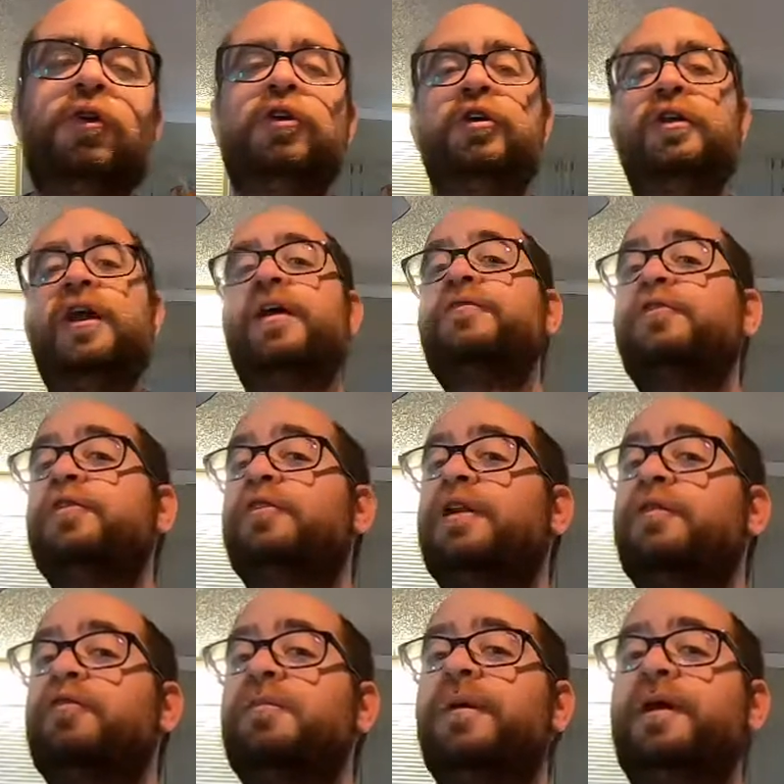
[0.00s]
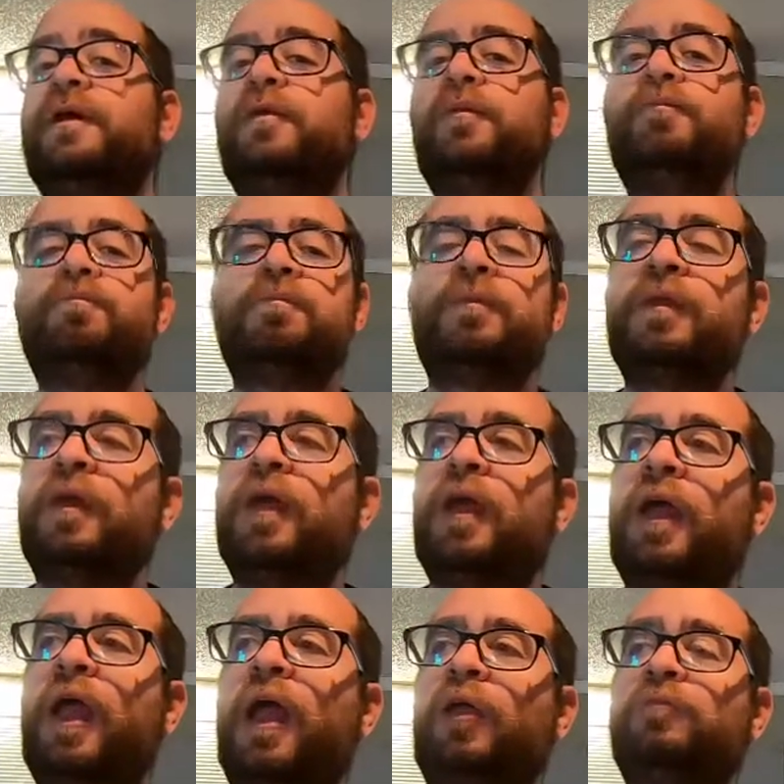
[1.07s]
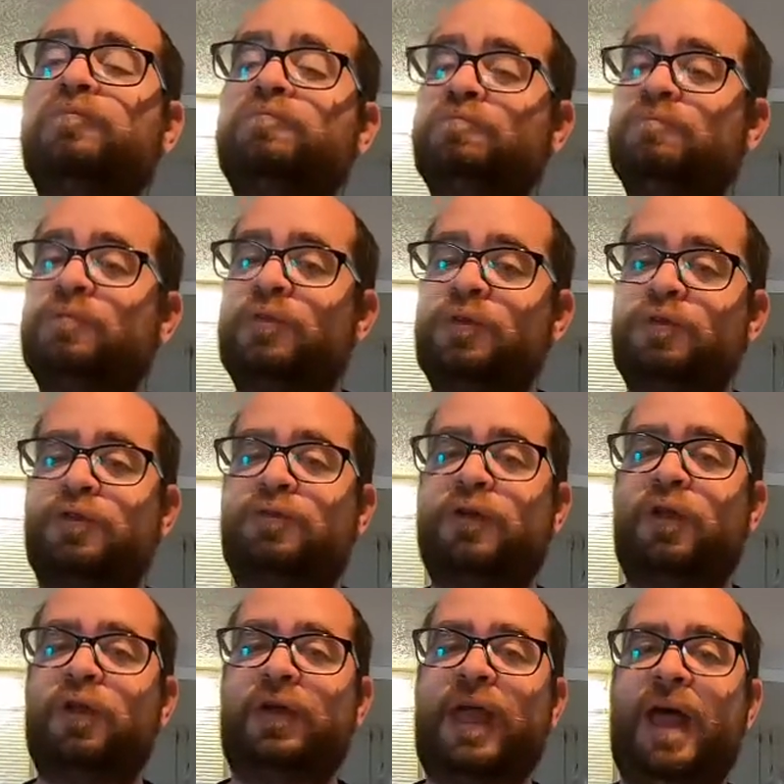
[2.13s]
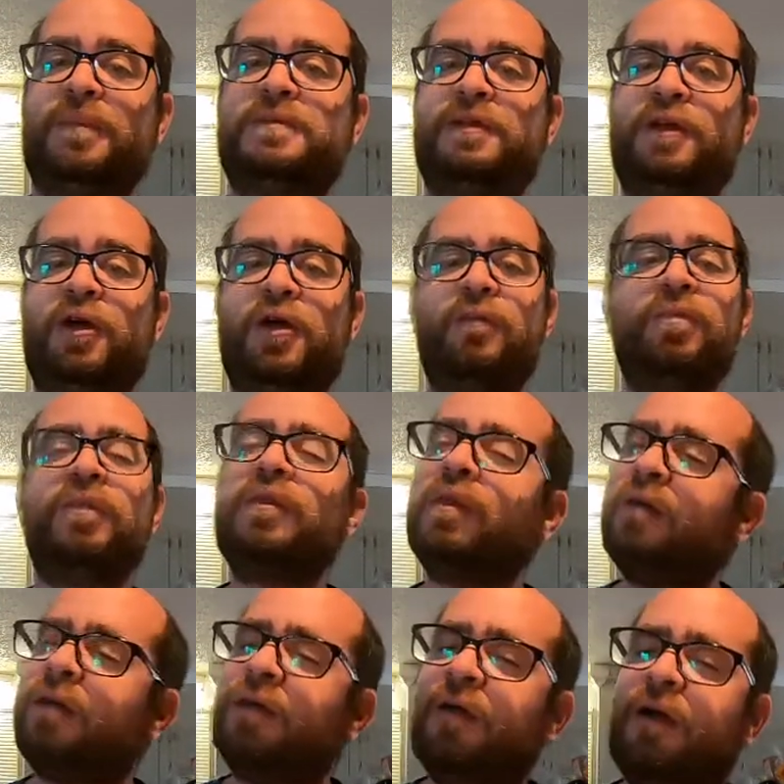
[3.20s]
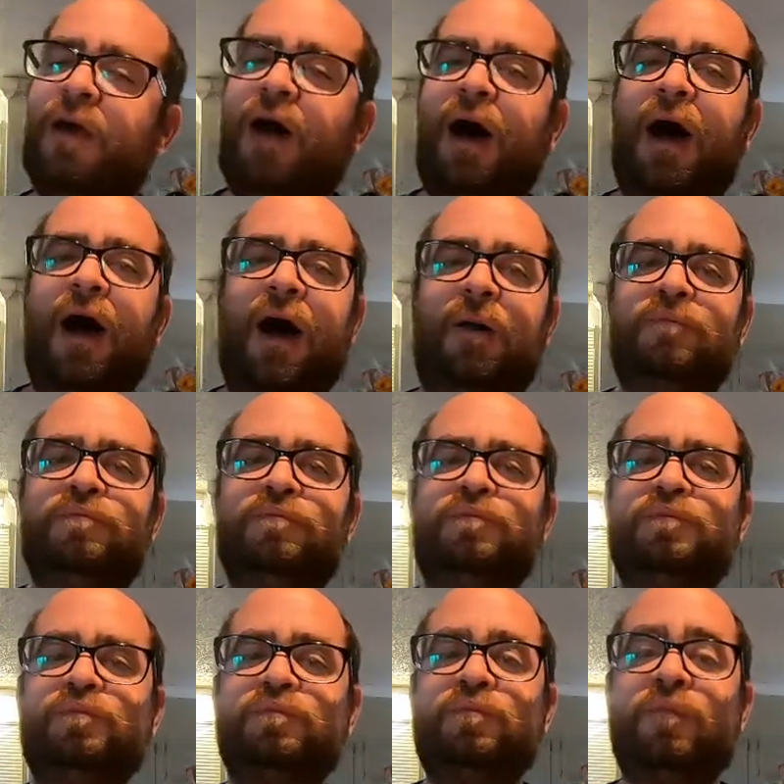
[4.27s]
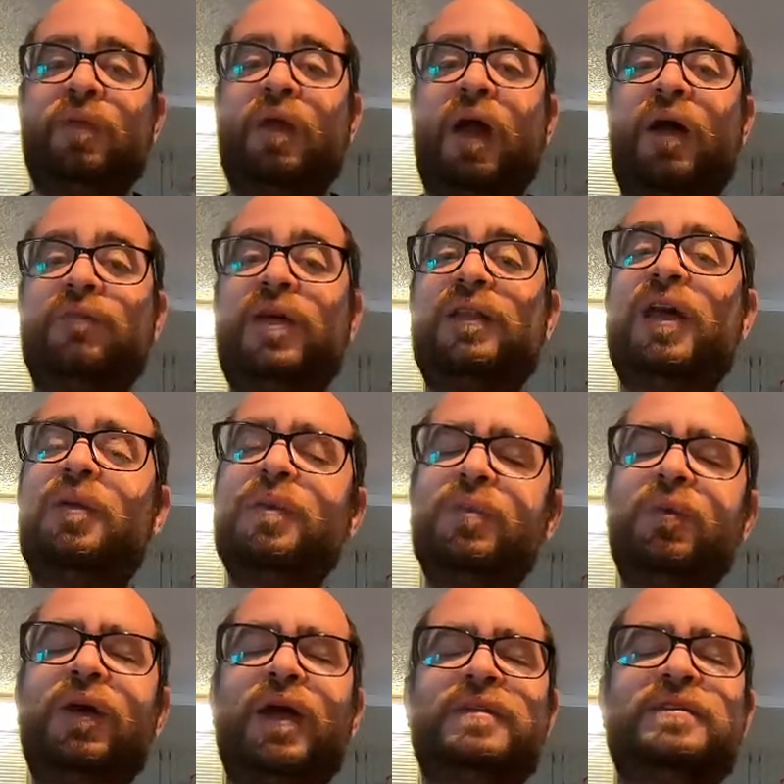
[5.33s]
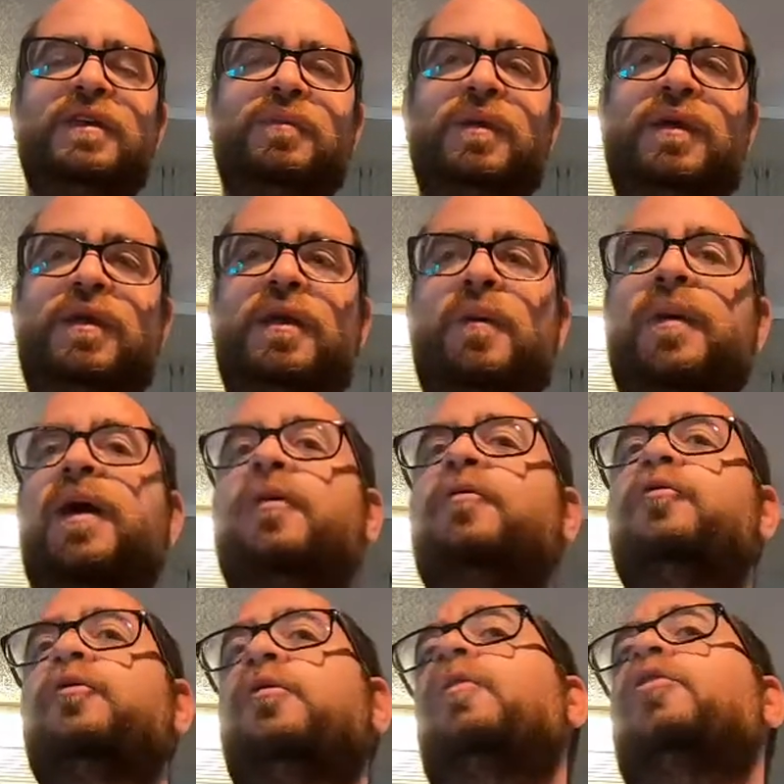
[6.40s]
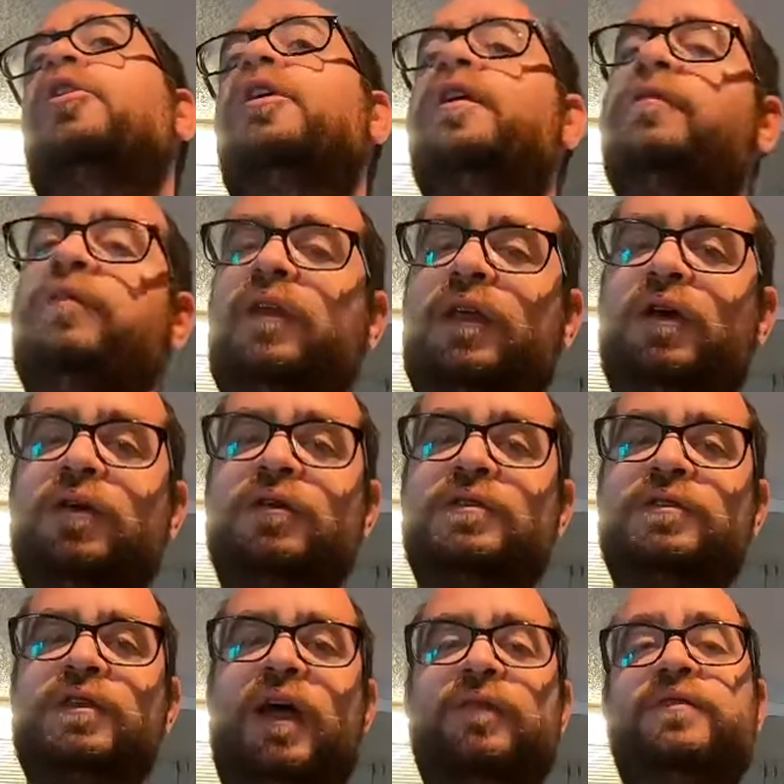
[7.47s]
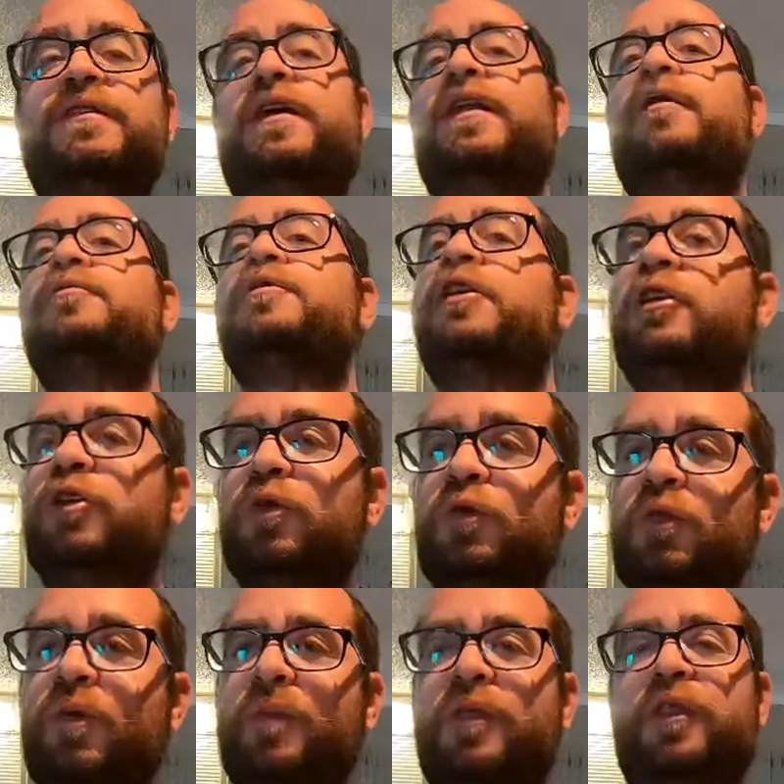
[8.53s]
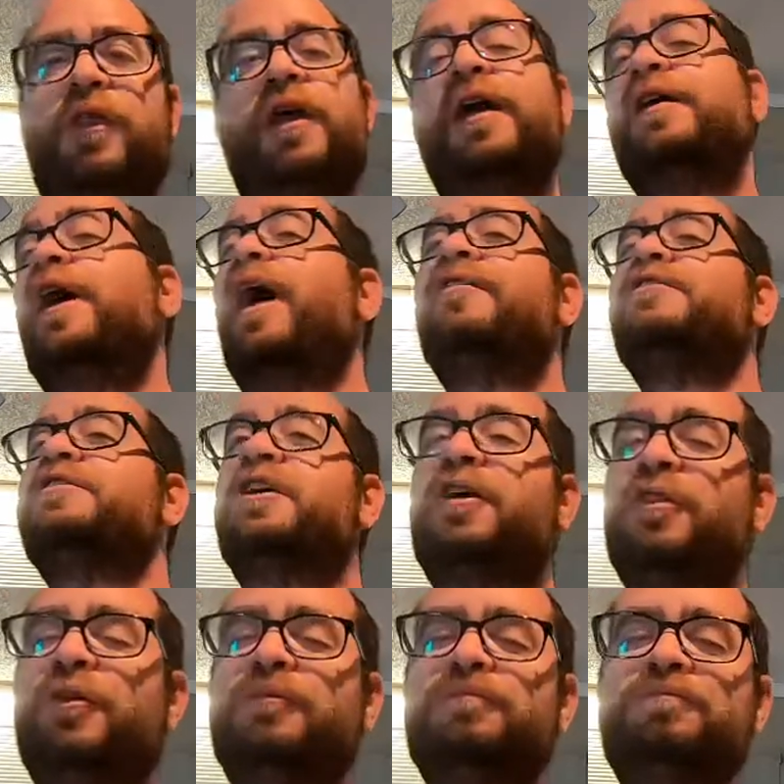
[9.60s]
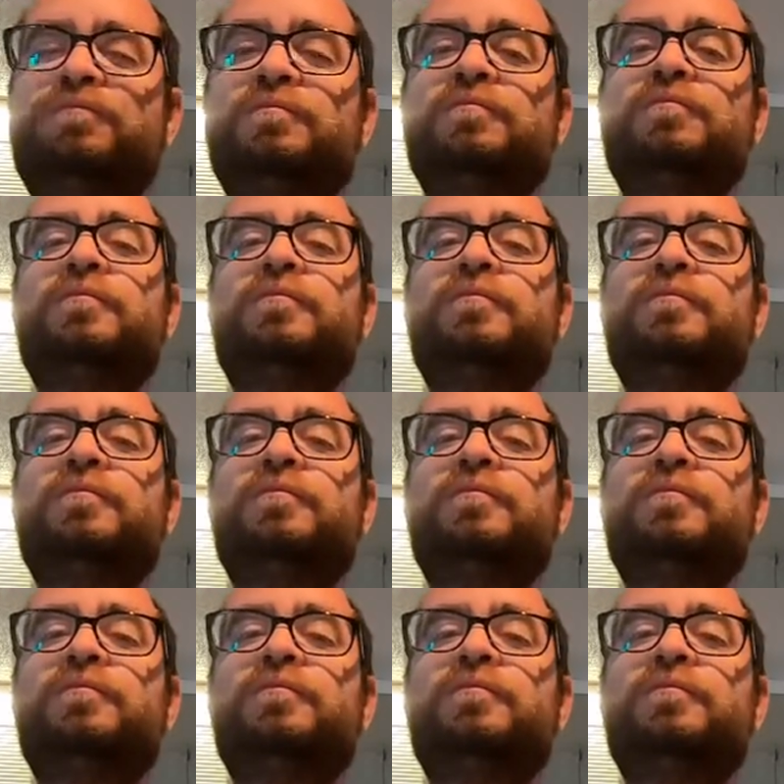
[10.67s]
Good afternoon, everybody, and it's your fellow captain here. I've had a lot of people asking me about doing more cooking videos. I've said I was going to do them, and then I haven't done them.